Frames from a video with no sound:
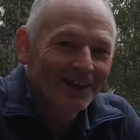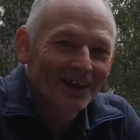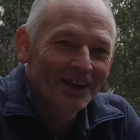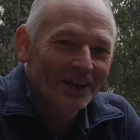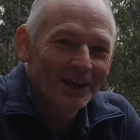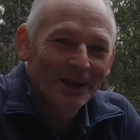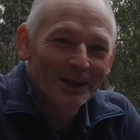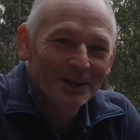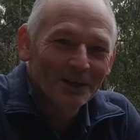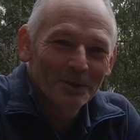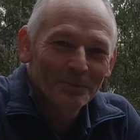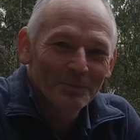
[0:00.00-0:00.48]

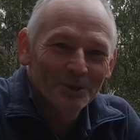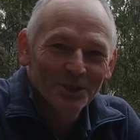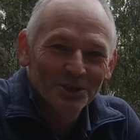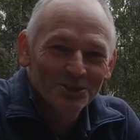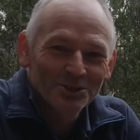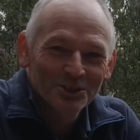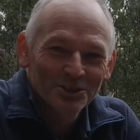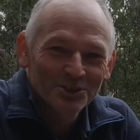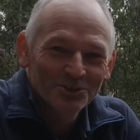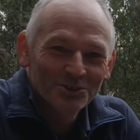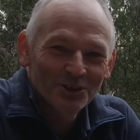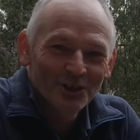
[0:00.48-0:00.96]
it ain't the
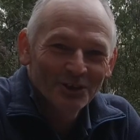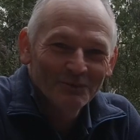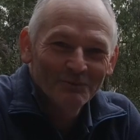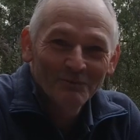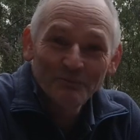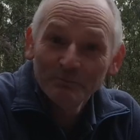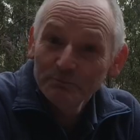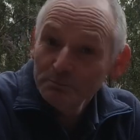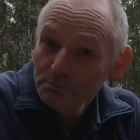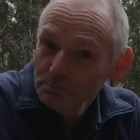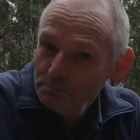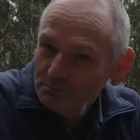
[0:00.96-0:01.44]
best. It's not
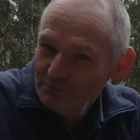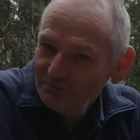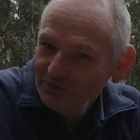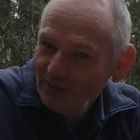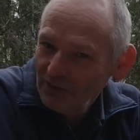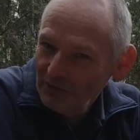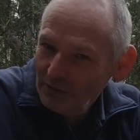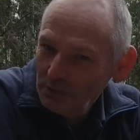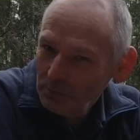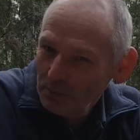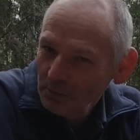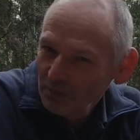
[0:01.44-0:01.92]

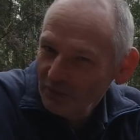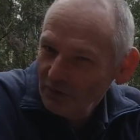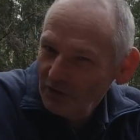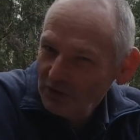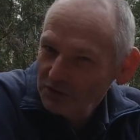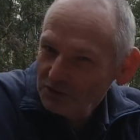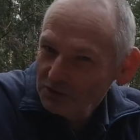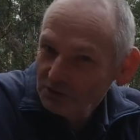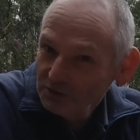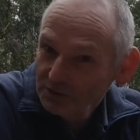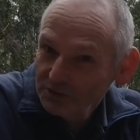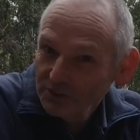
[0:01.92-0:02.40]
very
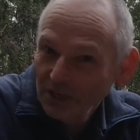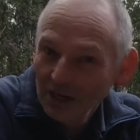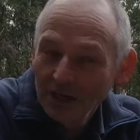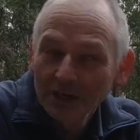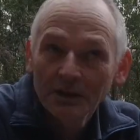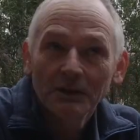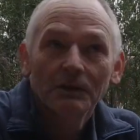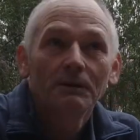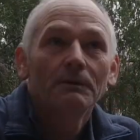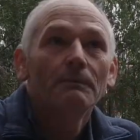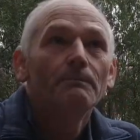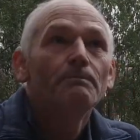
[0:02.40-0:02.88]
professional
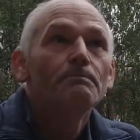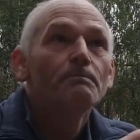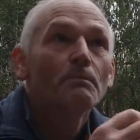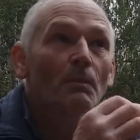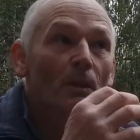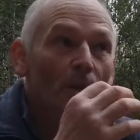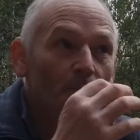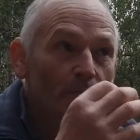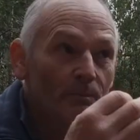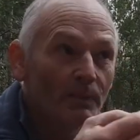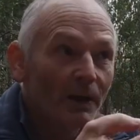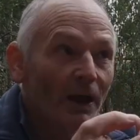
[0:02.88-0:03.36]
sounding,
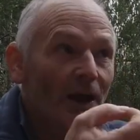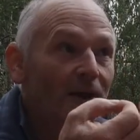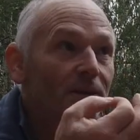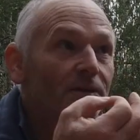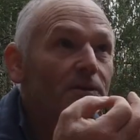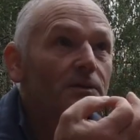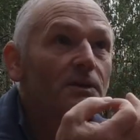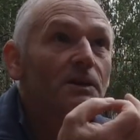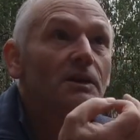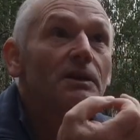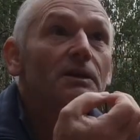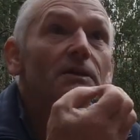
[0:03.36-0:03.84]
but
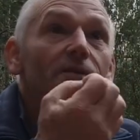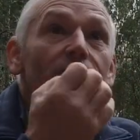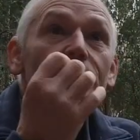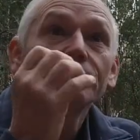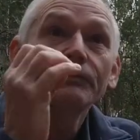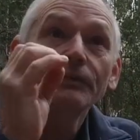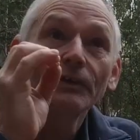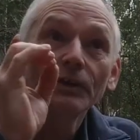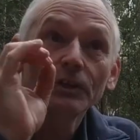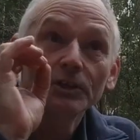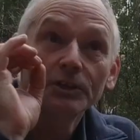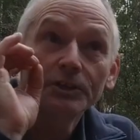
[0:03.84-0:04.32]

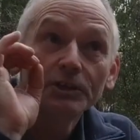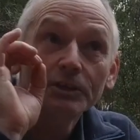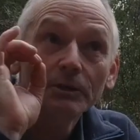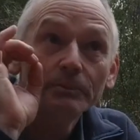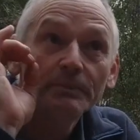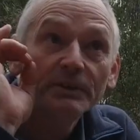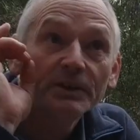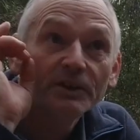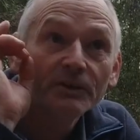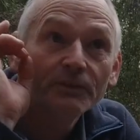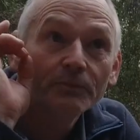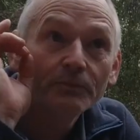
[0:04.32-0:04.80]
for a
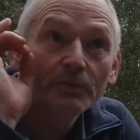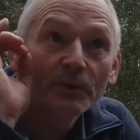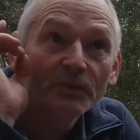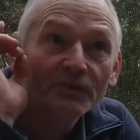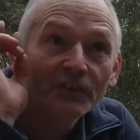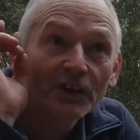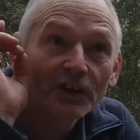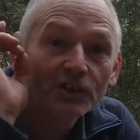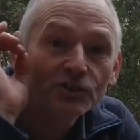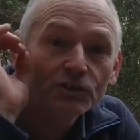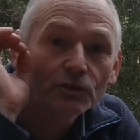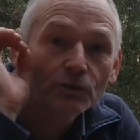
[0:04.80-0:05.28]
little bit of
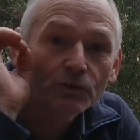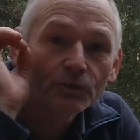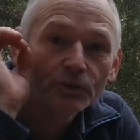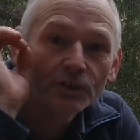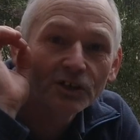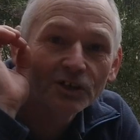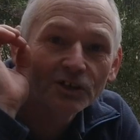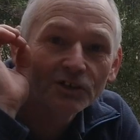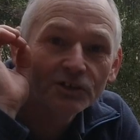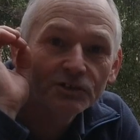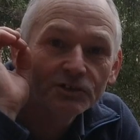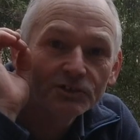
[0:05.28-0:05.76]
professional
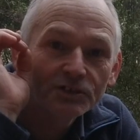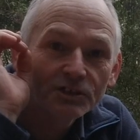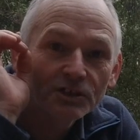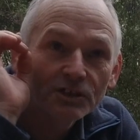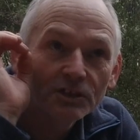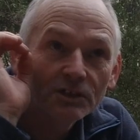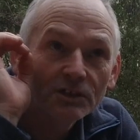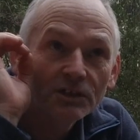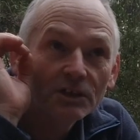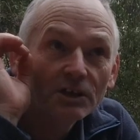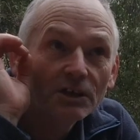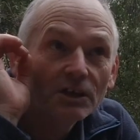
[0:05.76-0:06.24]
use,
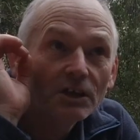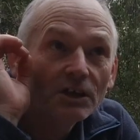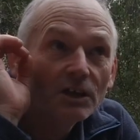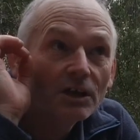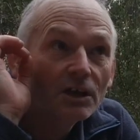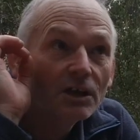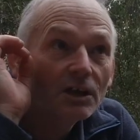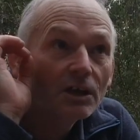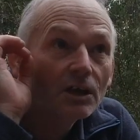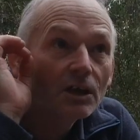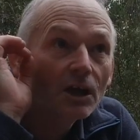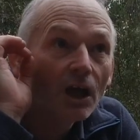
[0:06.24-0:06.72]

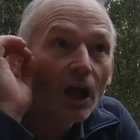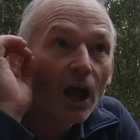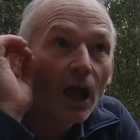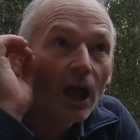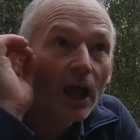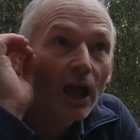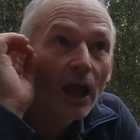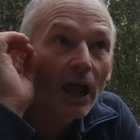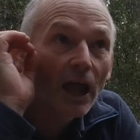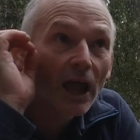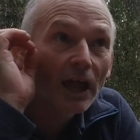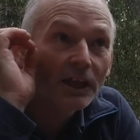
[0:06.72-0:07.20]

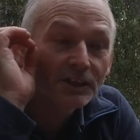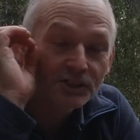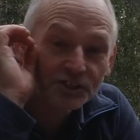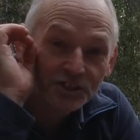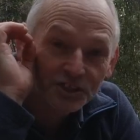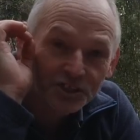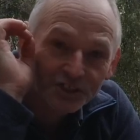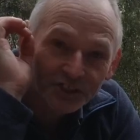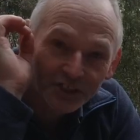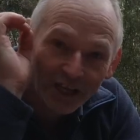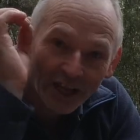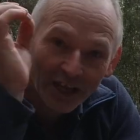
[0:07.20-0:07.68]
it
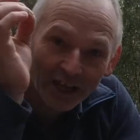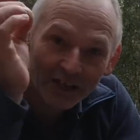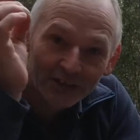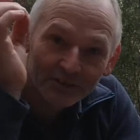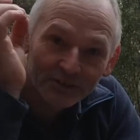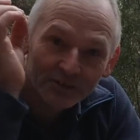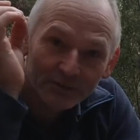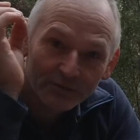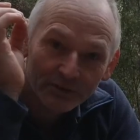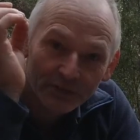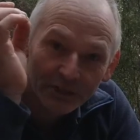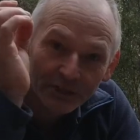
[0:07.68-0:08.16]

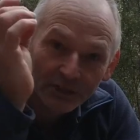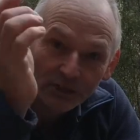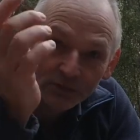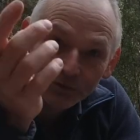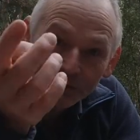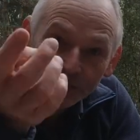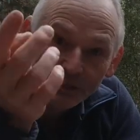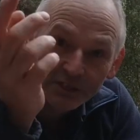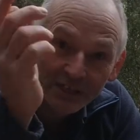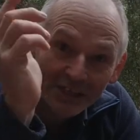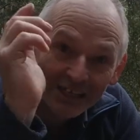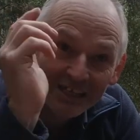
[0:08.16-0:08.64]
sounds really
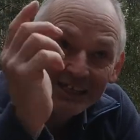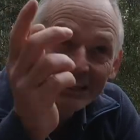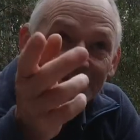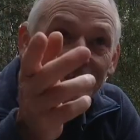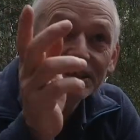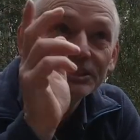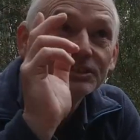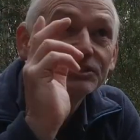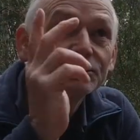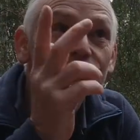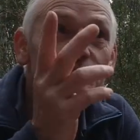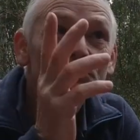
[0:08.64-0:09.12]
good. And
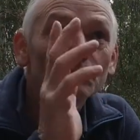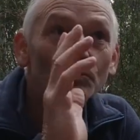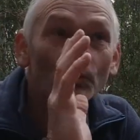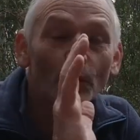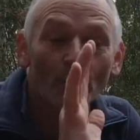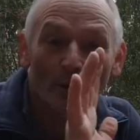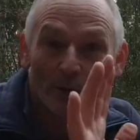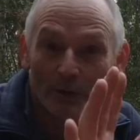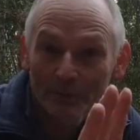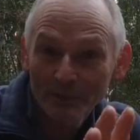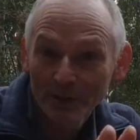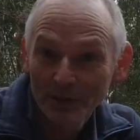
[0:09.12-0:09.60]
here's
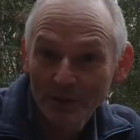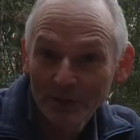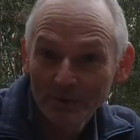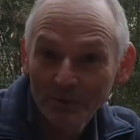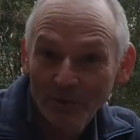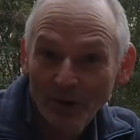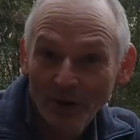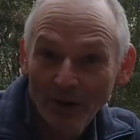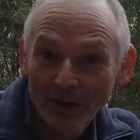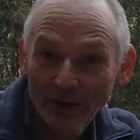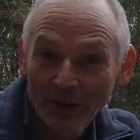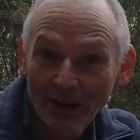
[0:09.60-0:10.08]
what I
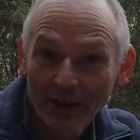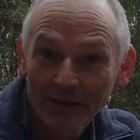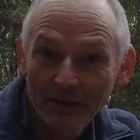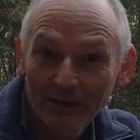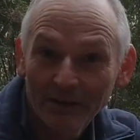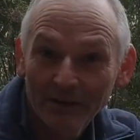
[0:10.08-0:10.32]
mean by that.